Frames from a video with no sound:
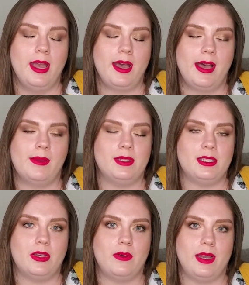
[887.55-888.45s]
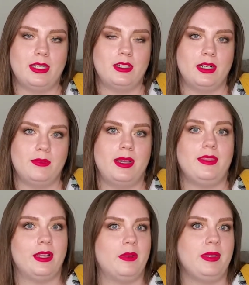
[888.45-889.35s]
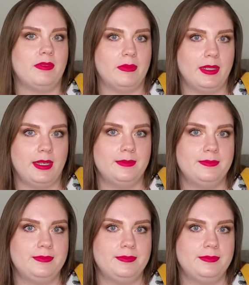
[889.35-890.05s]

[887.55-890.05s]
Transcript: and so I started my therapy from there.